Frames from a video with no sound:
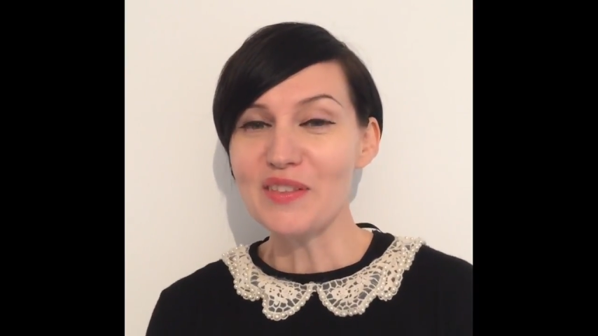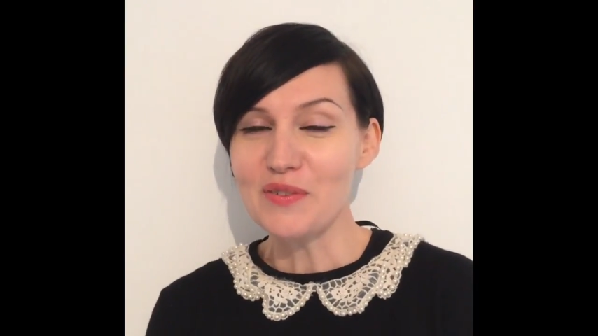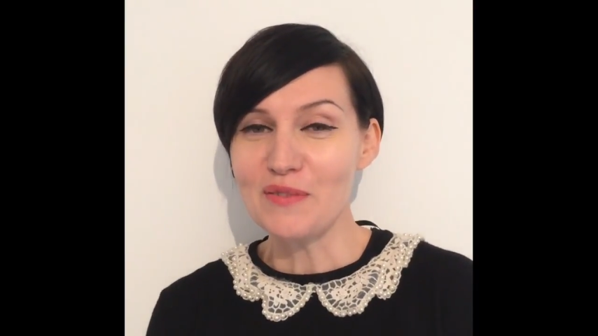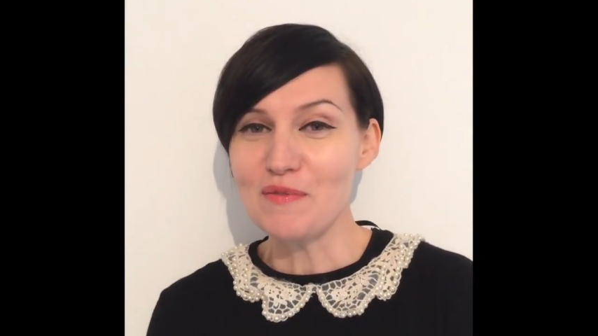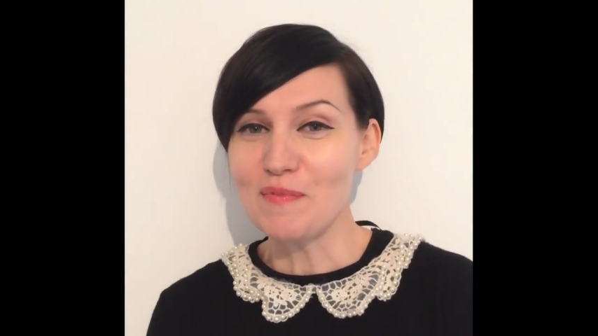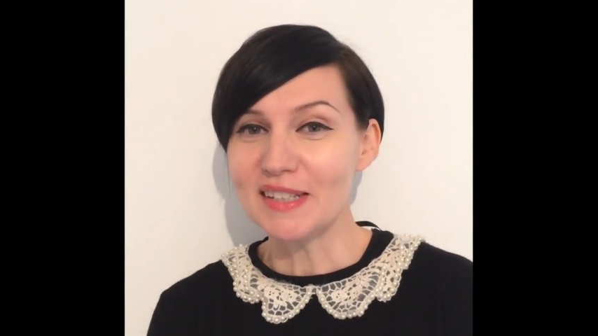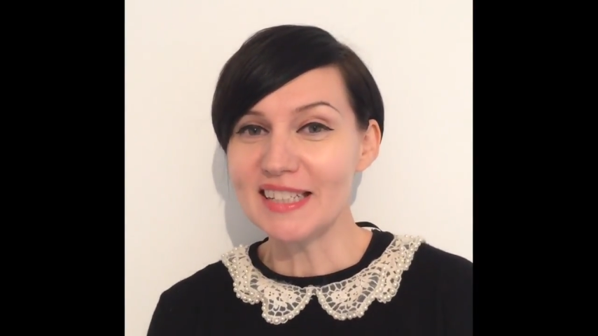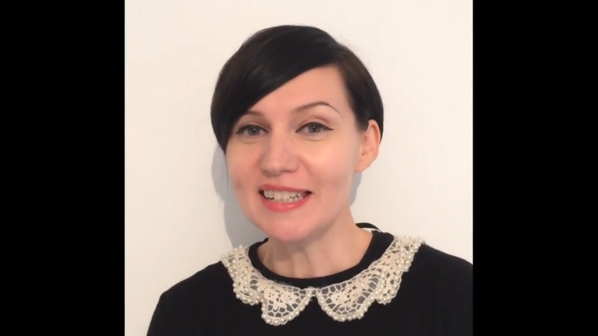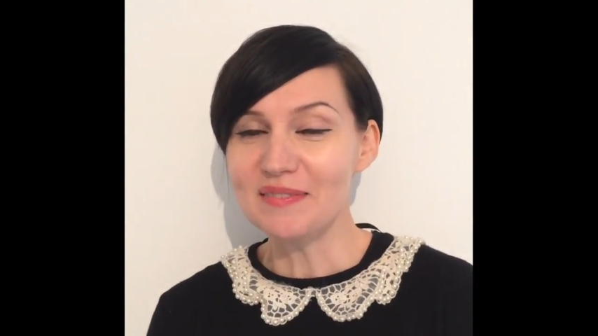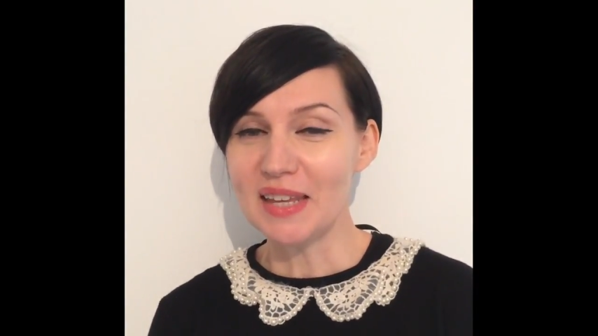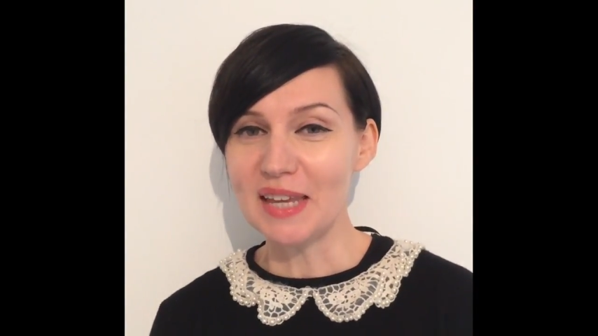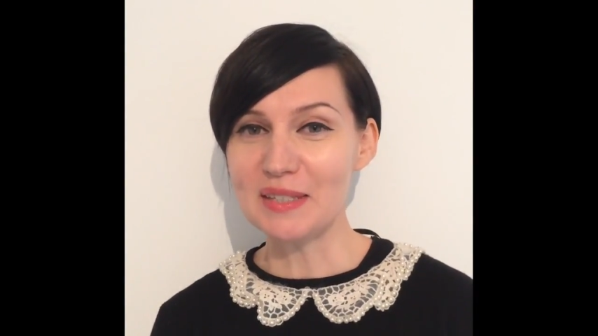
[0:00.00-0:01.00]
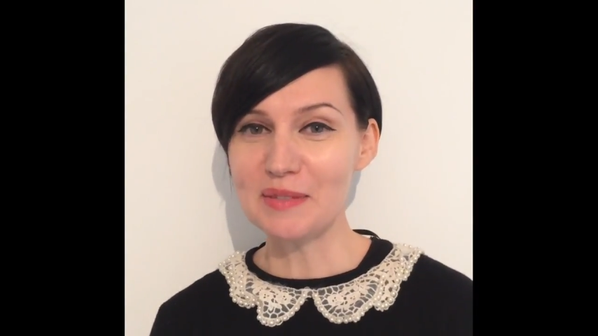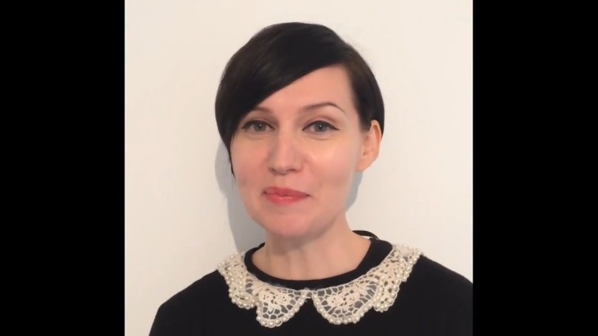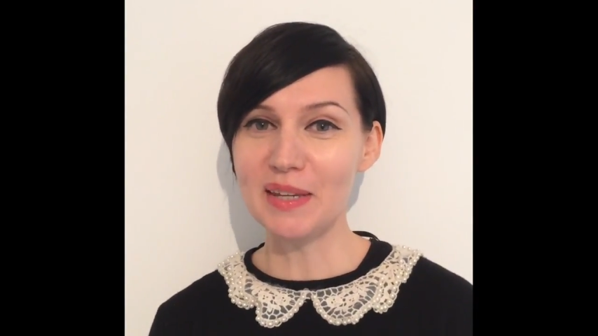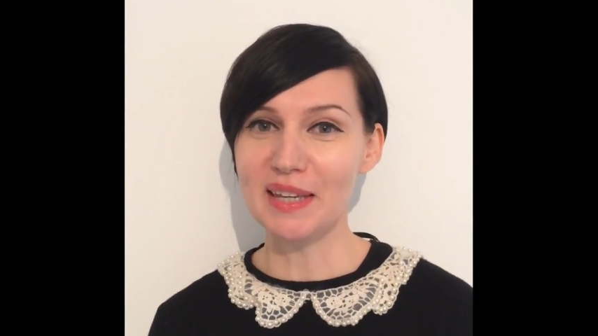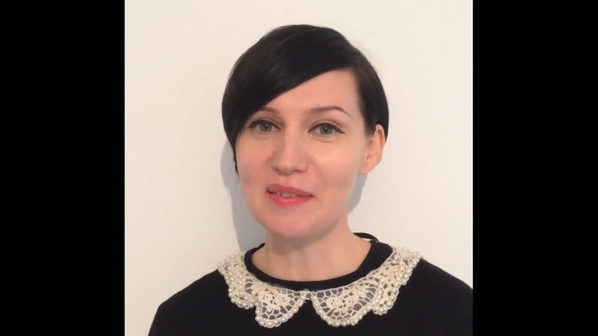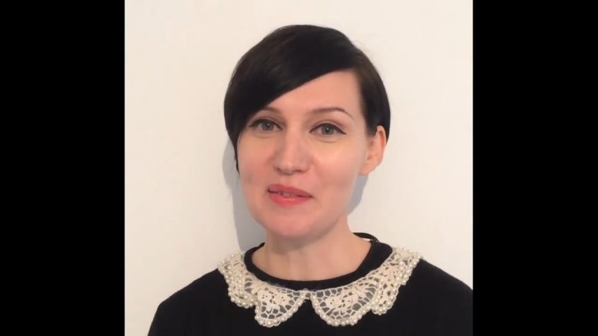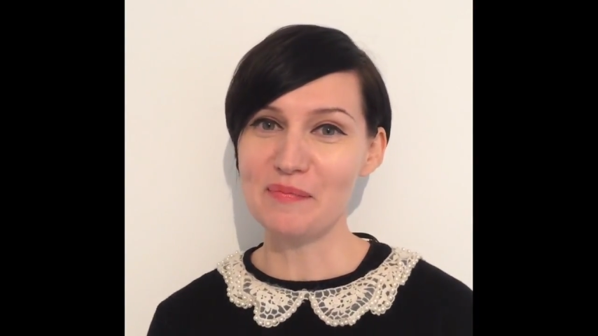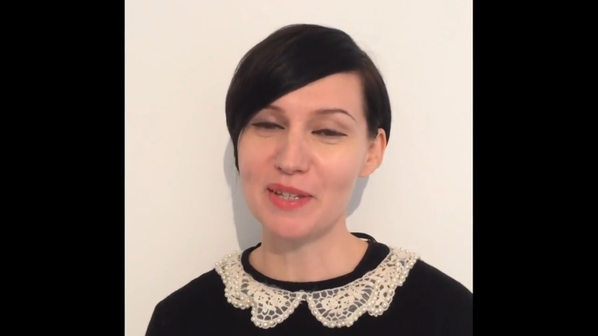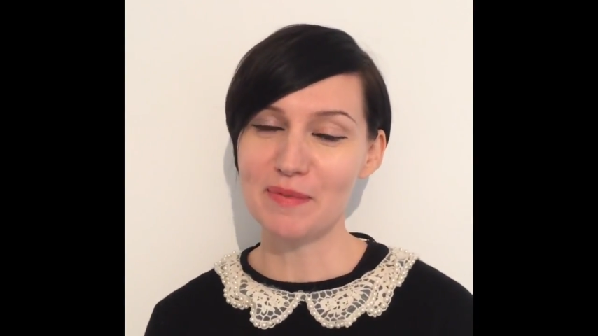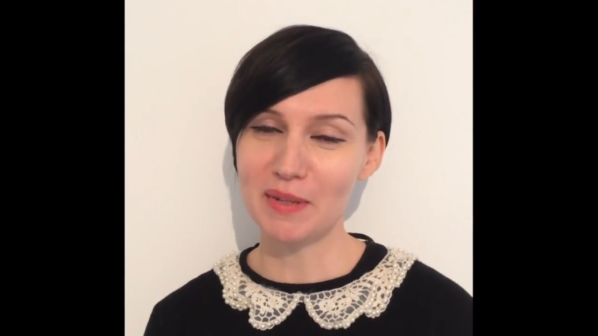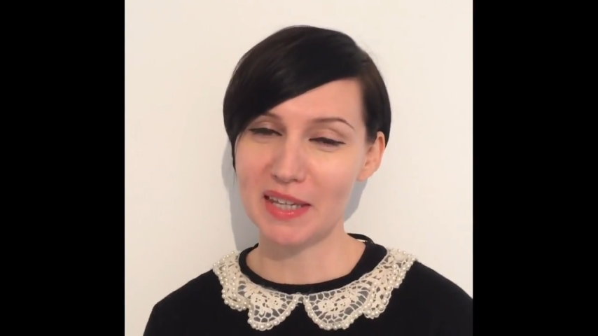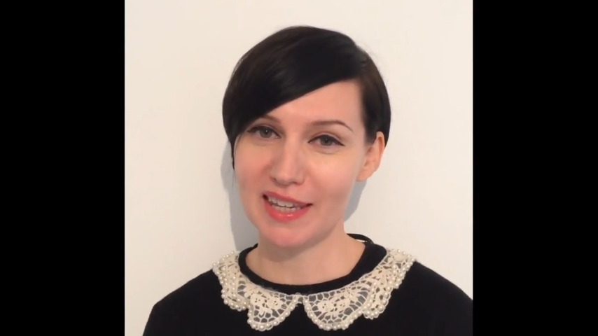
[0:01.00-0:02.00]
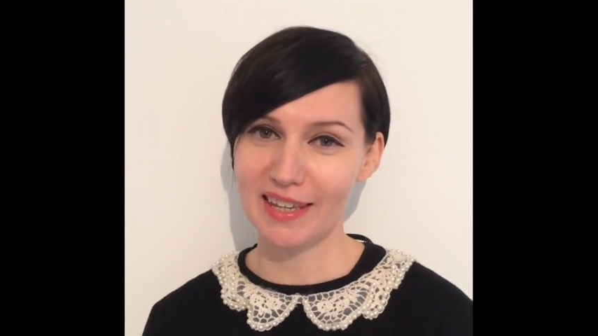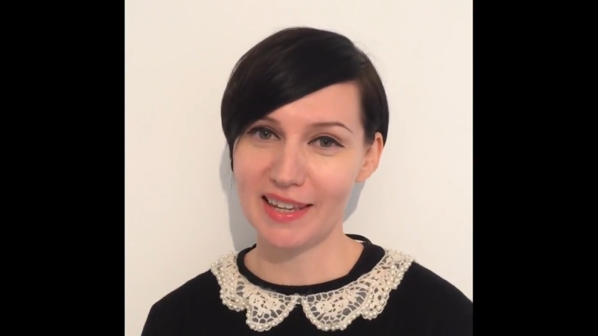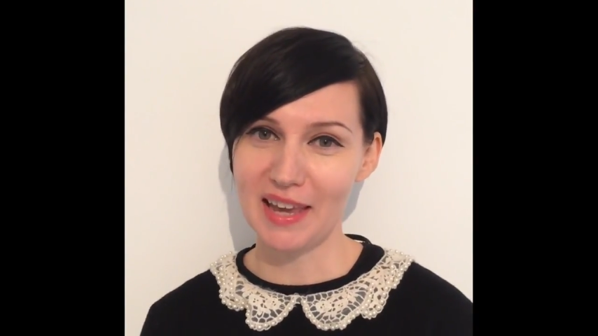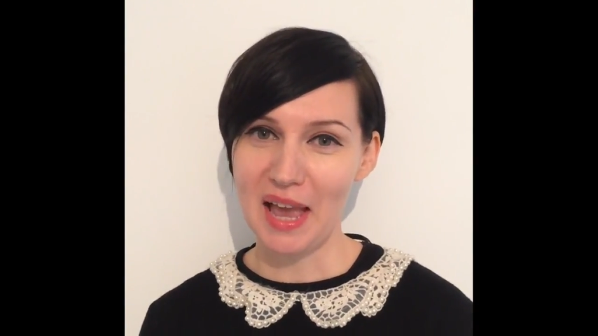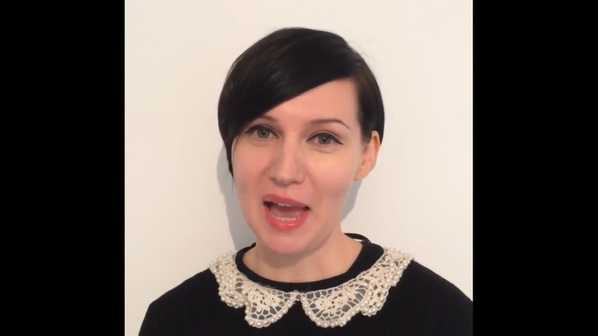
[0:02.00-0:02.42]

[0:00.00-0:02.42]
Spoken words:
Hello everybody, it's me, Ms McGhee,